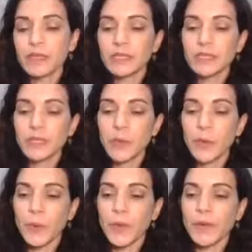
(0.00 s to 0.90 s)

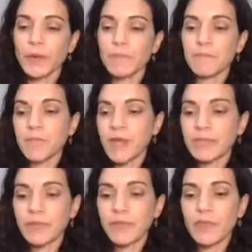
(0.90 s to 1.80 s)
So
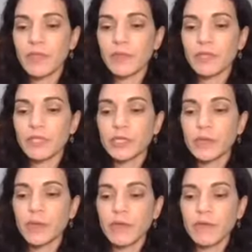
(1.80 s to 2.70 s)
that's something that you can
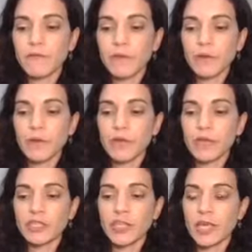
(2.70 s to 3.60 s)
do if you don't get
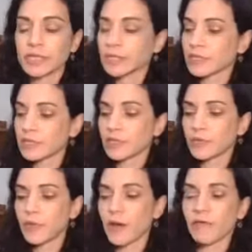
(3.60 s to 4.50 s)
a chance
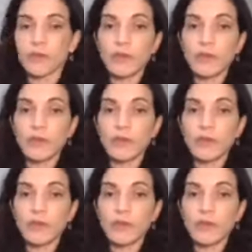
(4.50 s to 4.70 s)
to bevel.